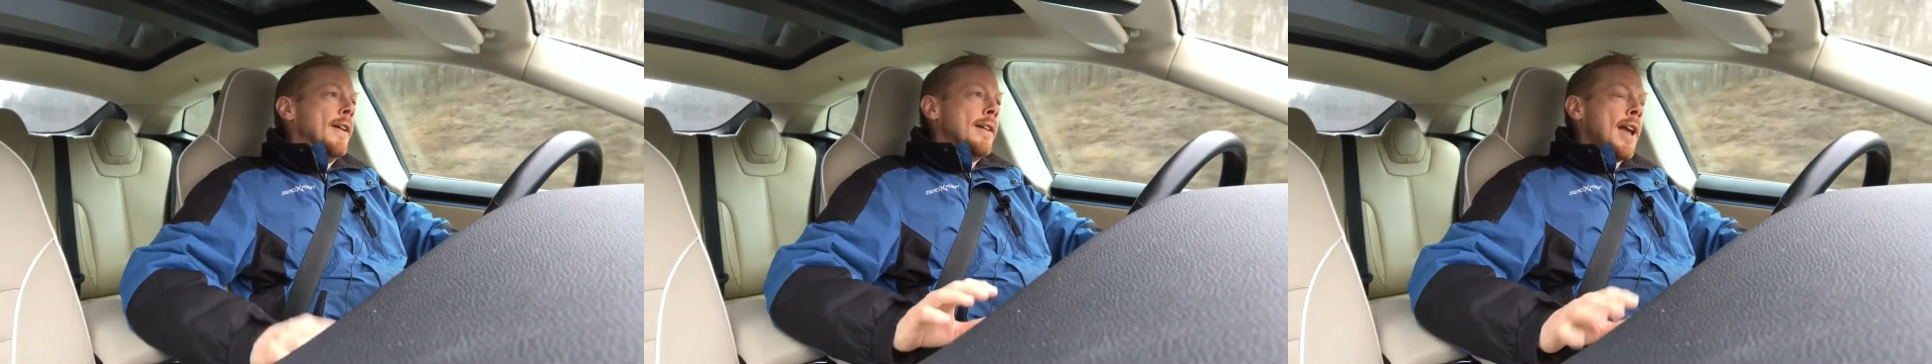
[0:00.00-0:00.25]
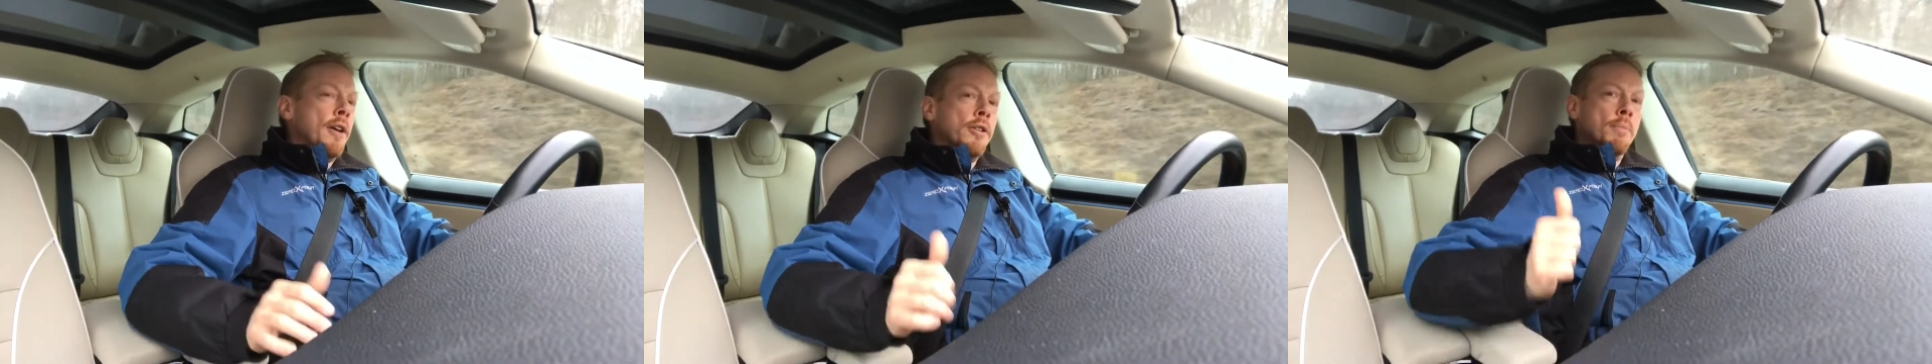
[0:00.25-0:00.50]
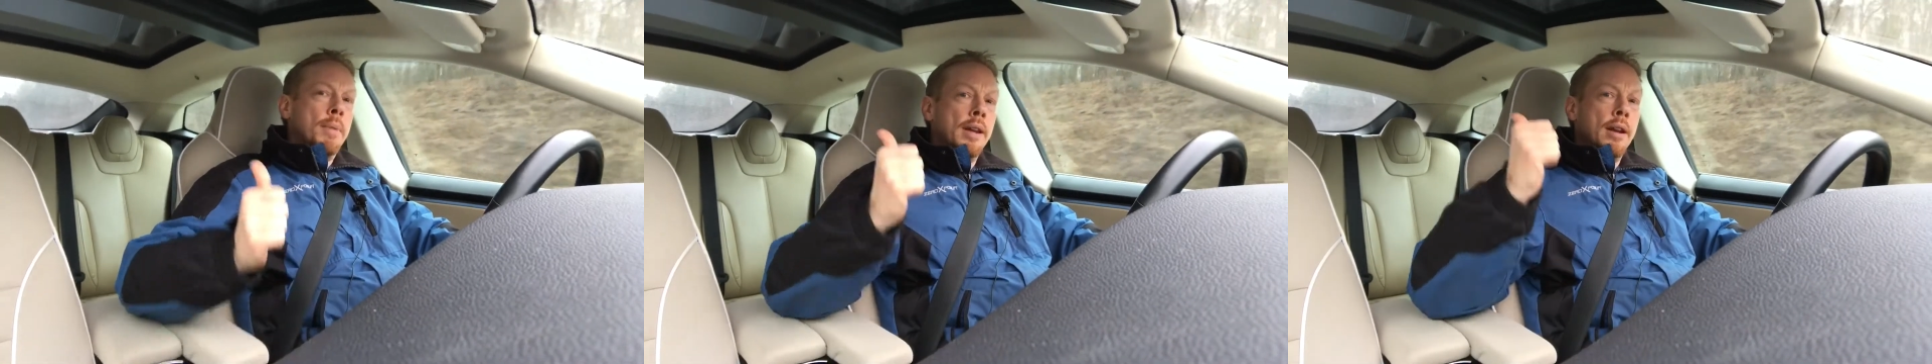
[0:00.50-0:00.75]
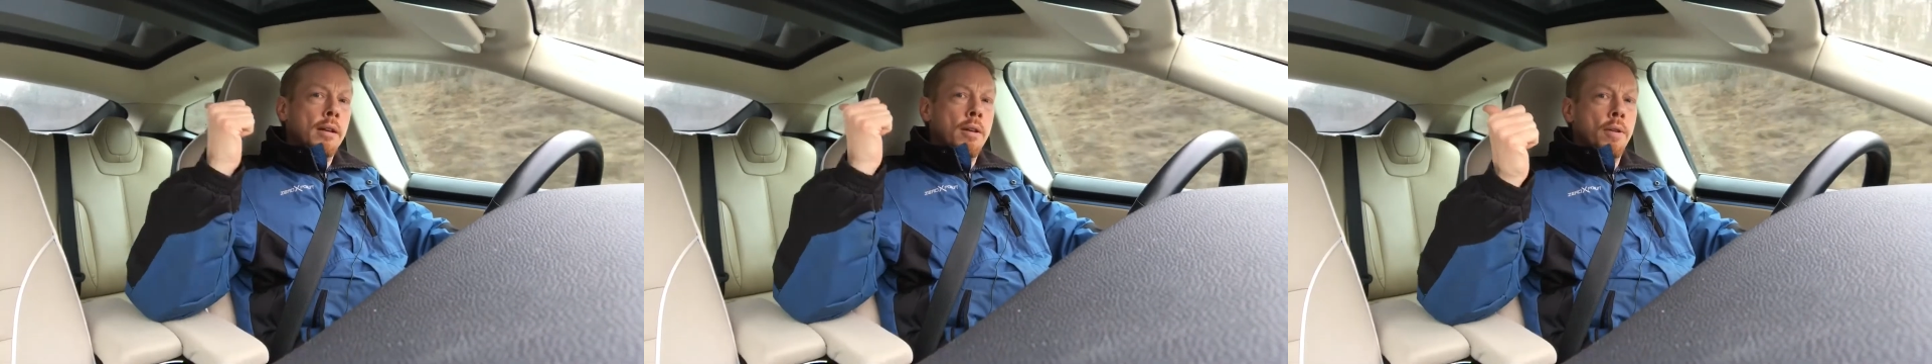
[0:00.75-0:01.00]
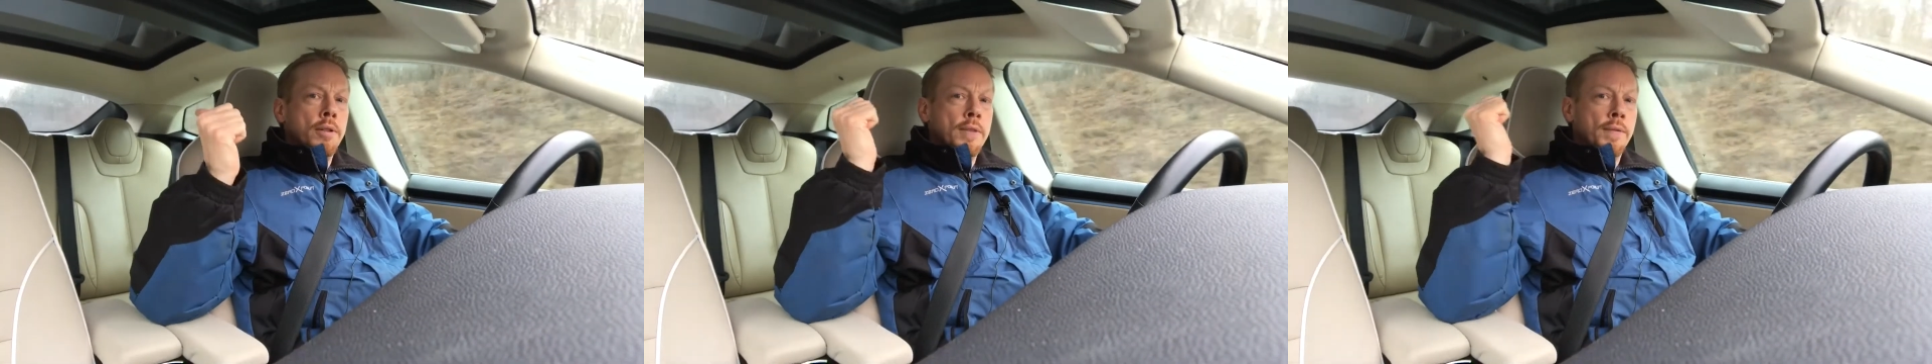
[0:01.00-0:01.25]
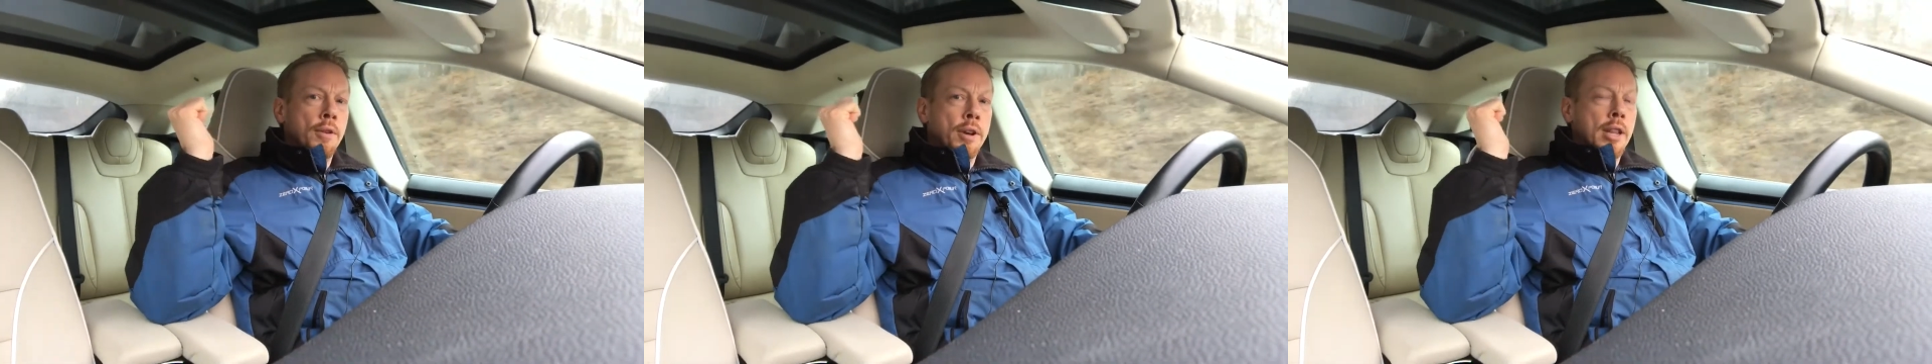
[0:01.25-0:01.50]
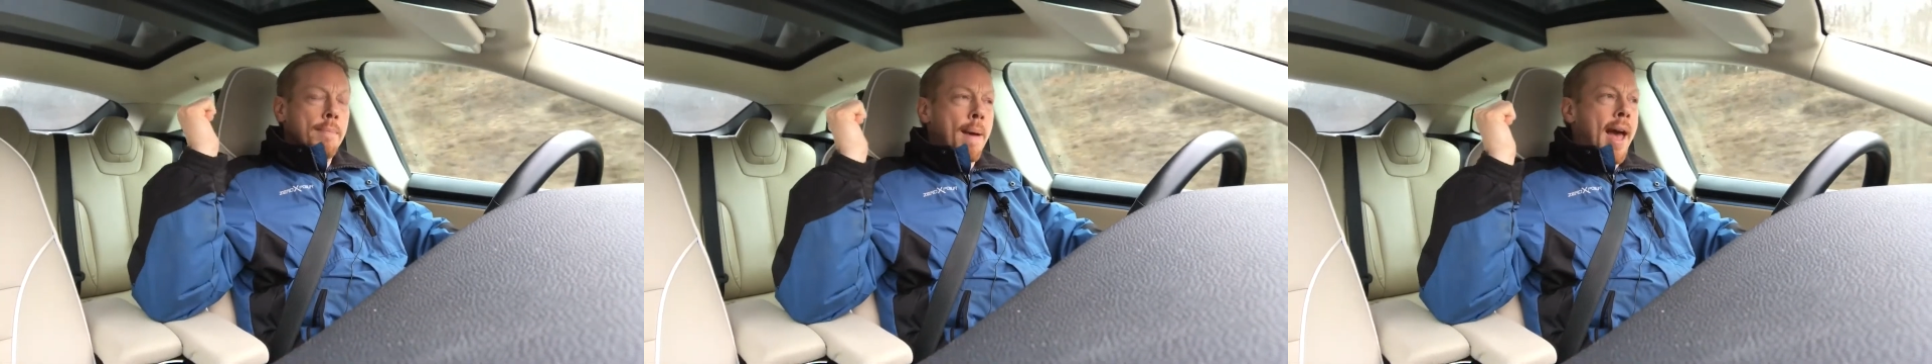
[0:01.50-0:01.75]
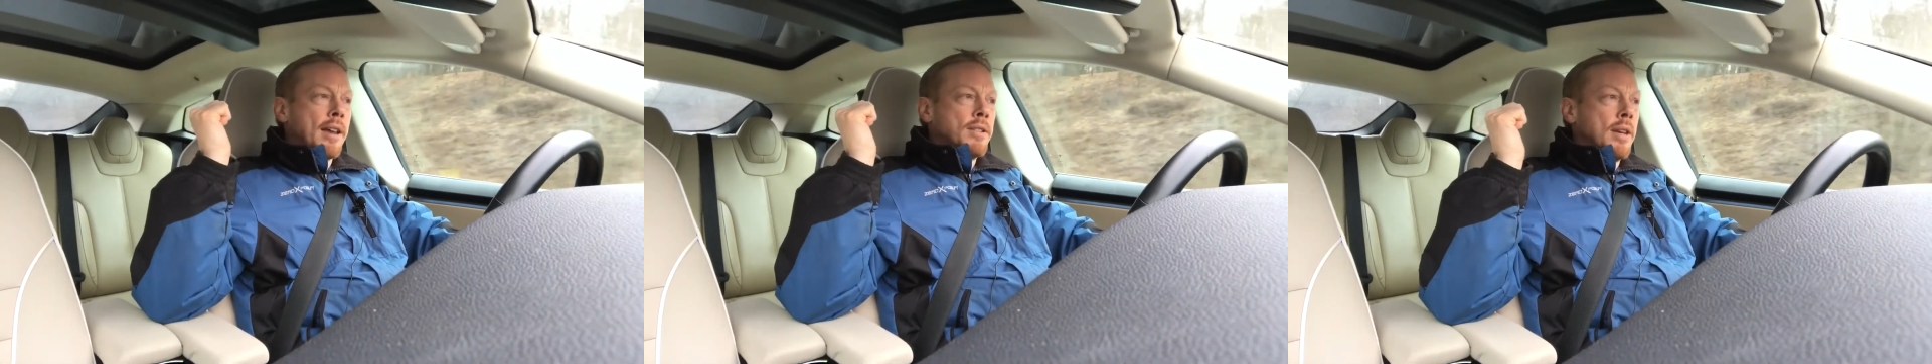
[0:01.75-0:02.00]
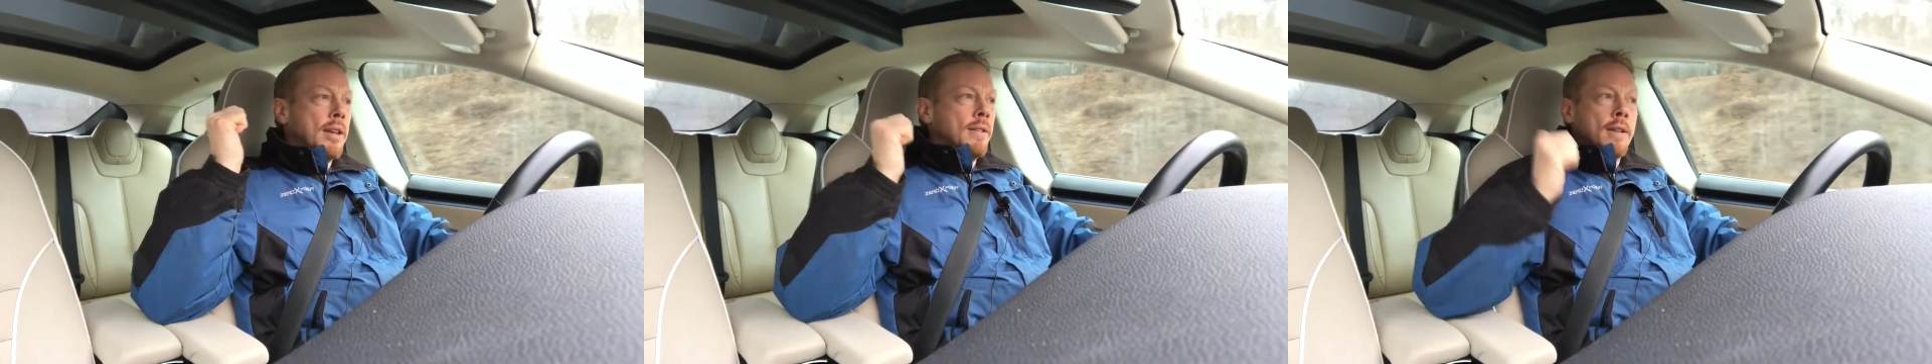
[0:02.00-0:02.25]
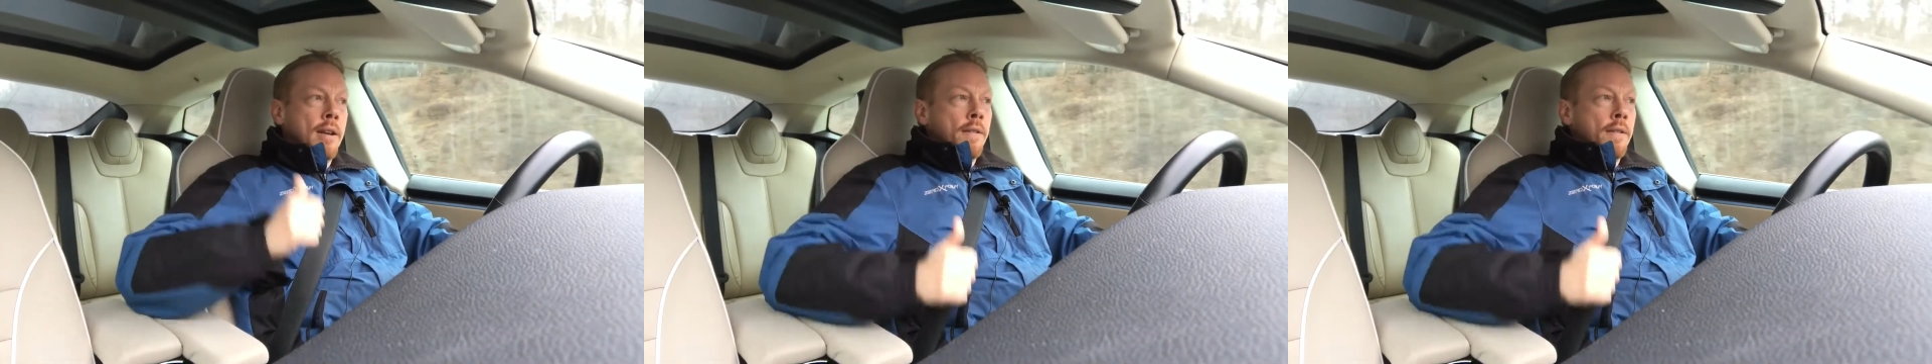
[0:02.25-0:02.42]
Now, you may notice if you look in the back seat,